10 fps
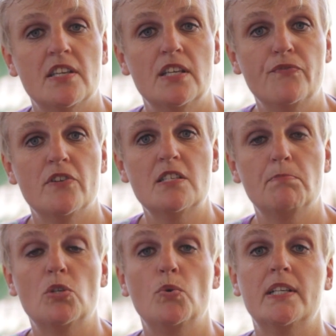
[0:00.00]
difference
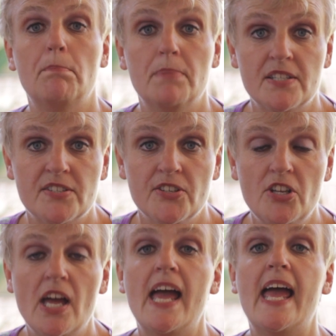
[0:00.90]
between a
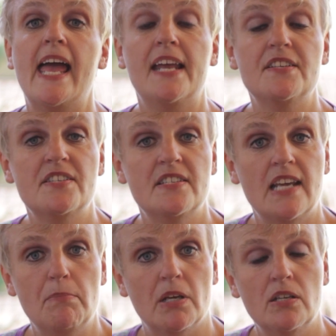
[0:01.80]
pistil and a
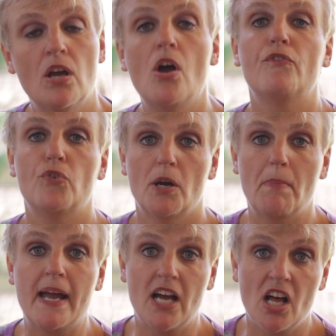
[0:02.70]
stamen for a
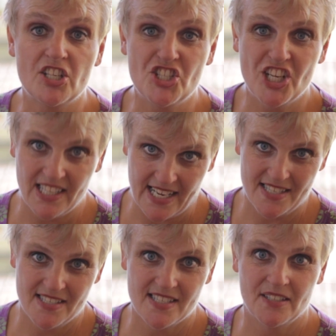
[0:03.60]
biology
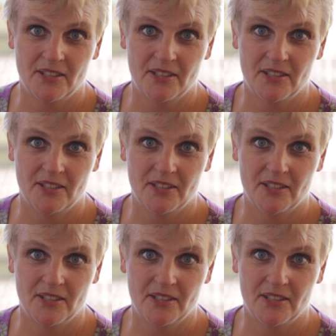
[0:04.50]
class.